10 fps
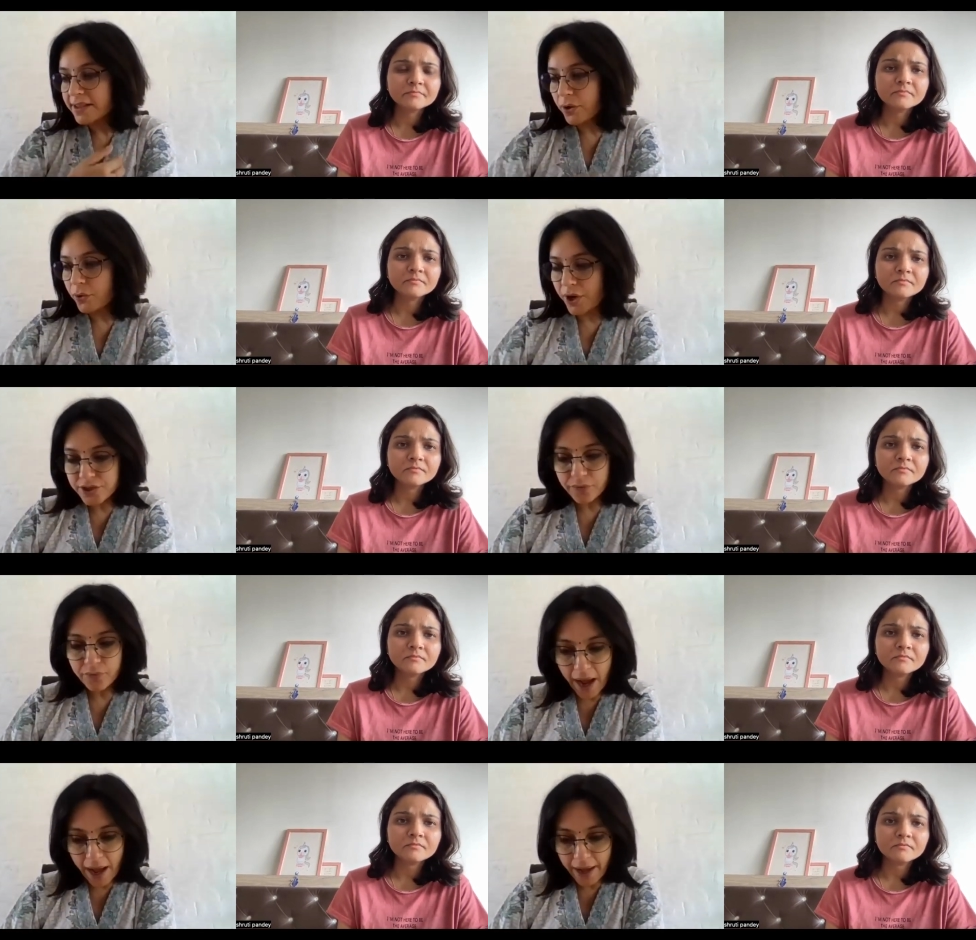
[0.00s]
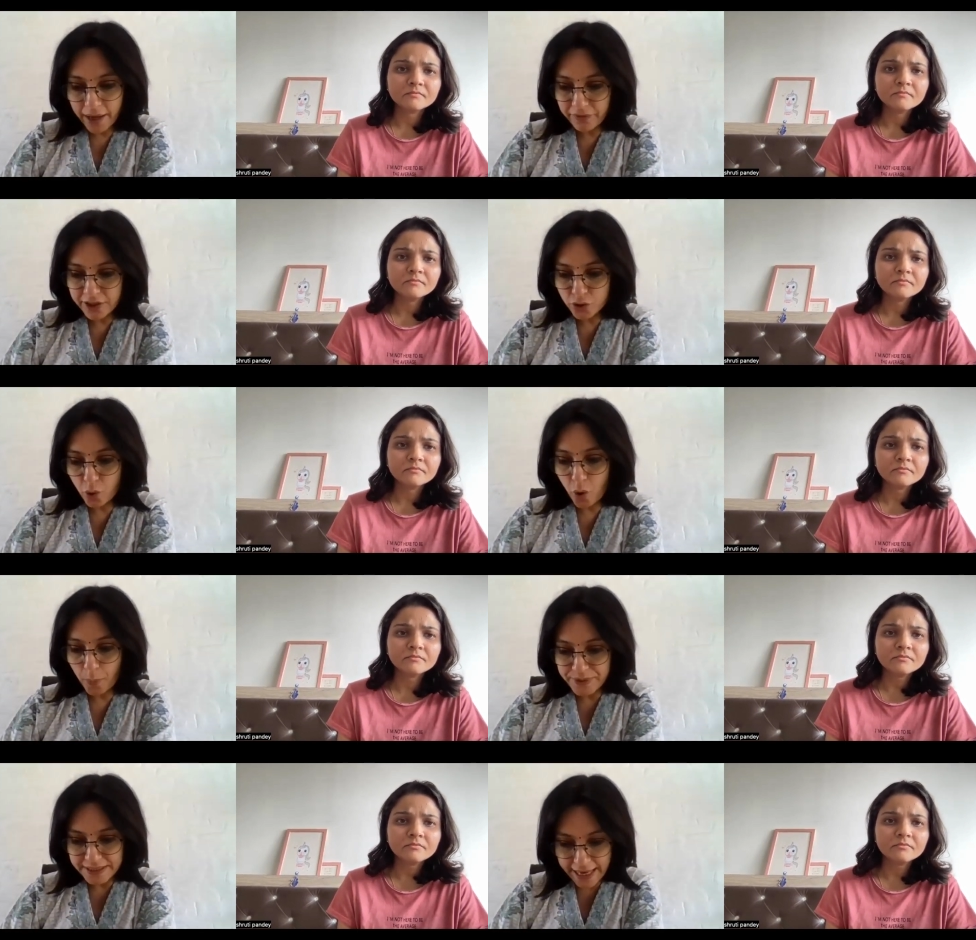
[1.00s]
Speaker 1: your question, why are we so
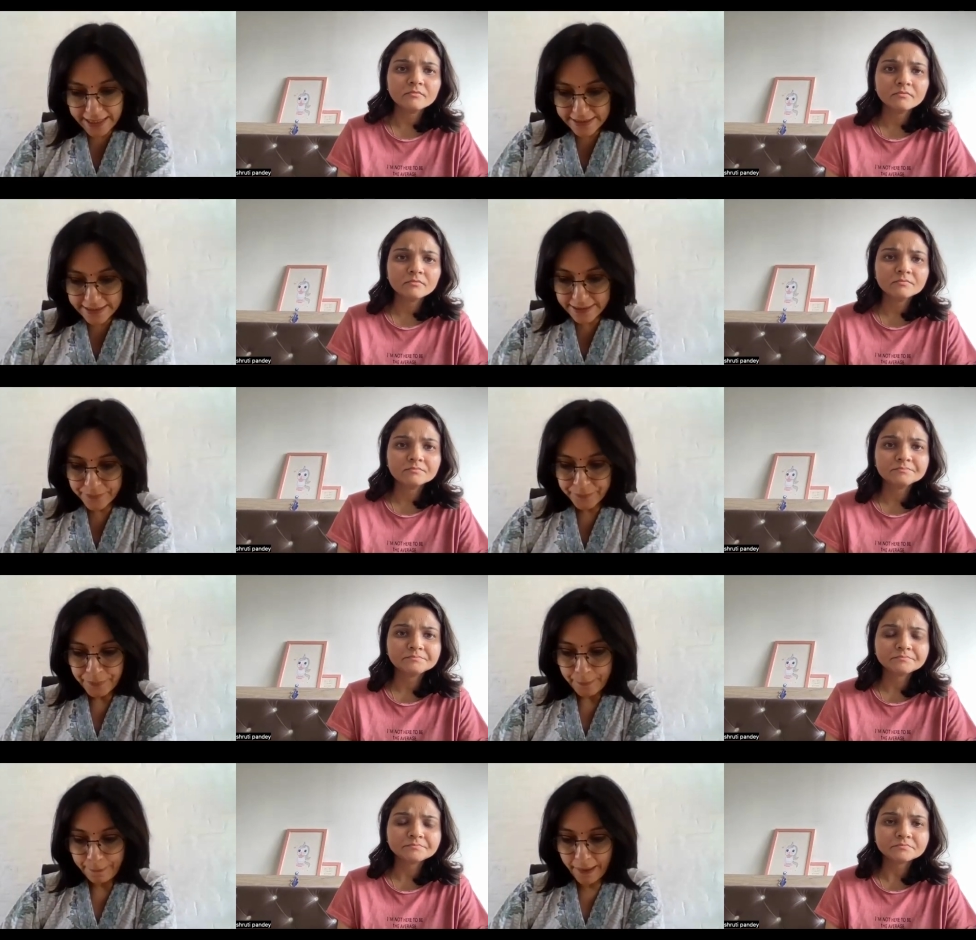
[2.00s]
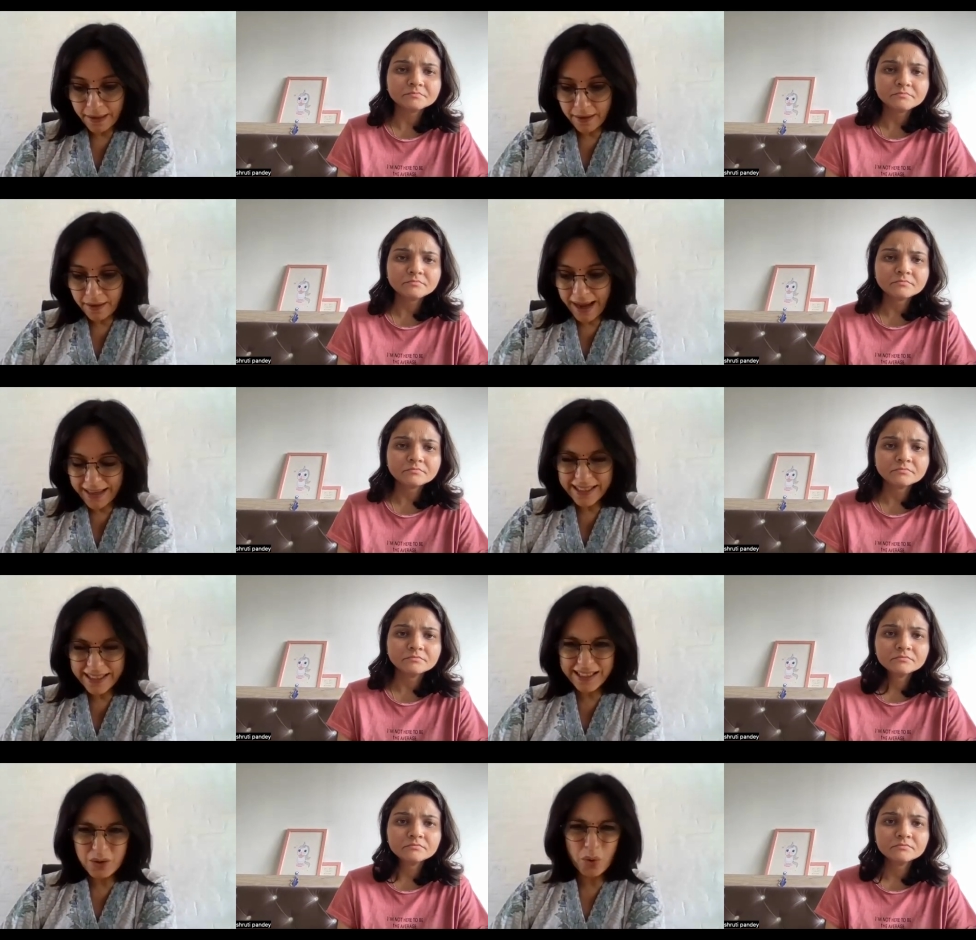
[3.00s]
obsessed? Uh, I think
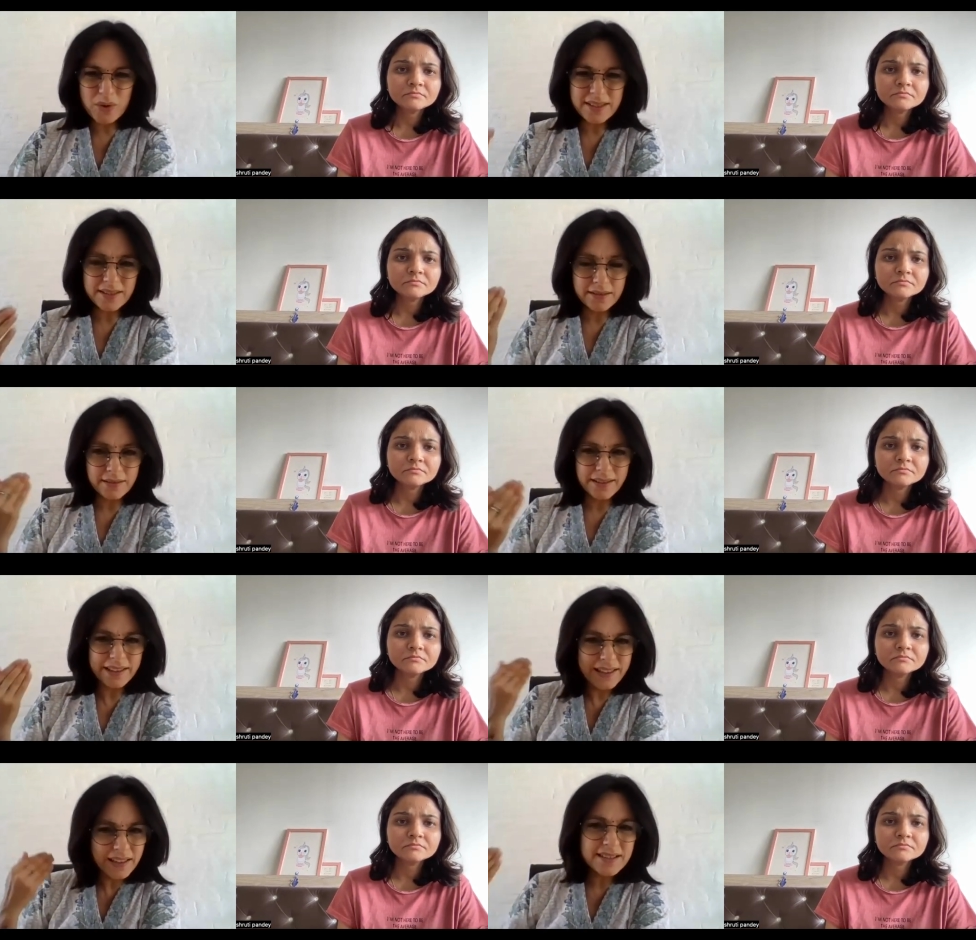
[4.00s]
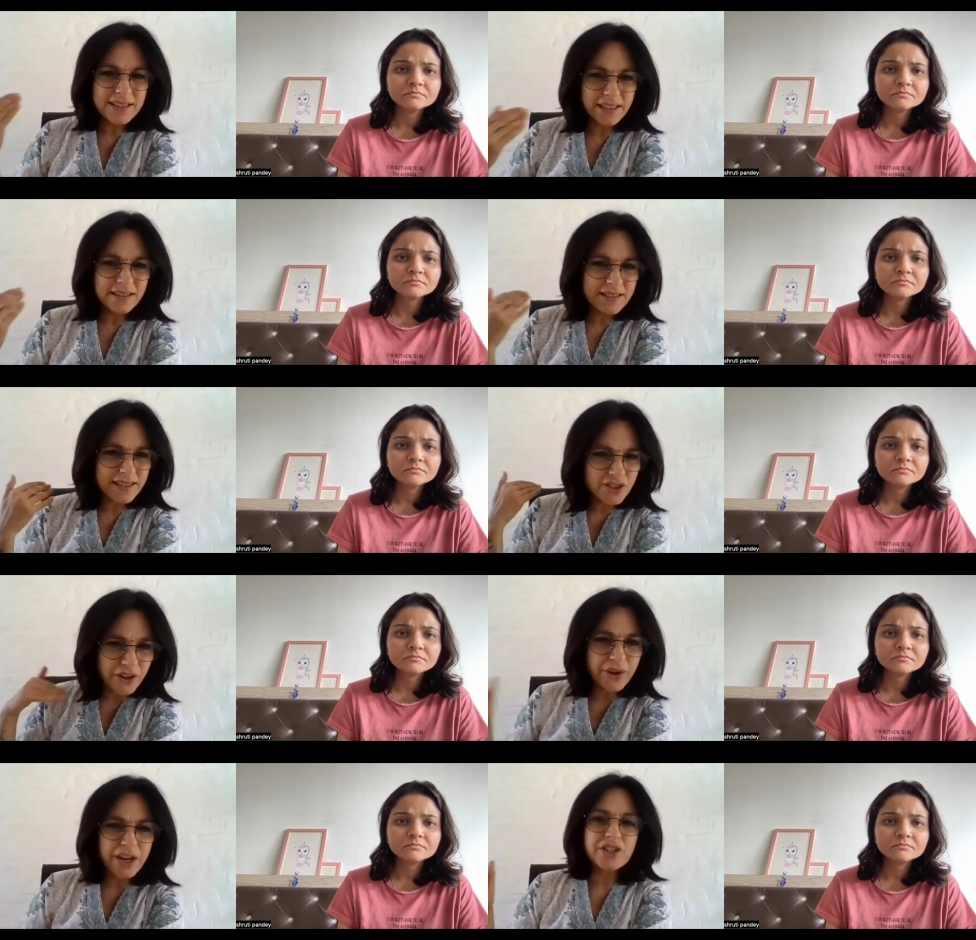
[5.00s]
it goes years and years and
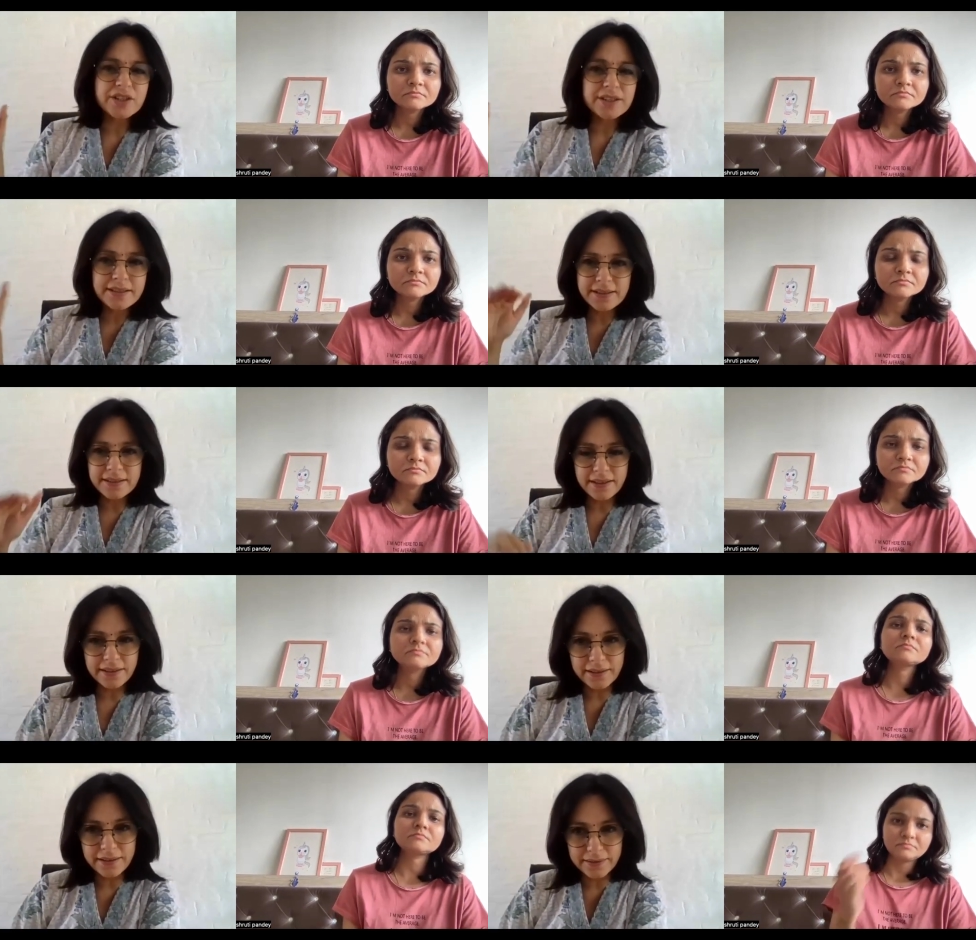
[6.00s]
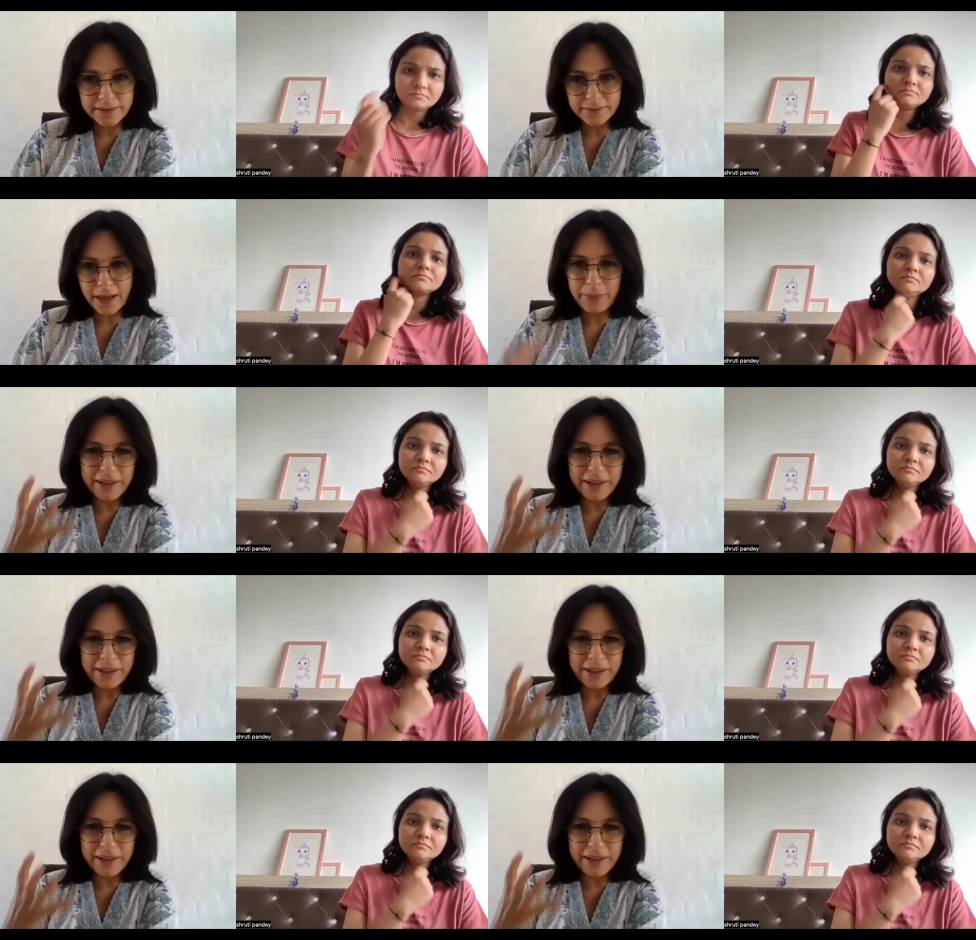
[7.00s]
generations. Uh, I mean, the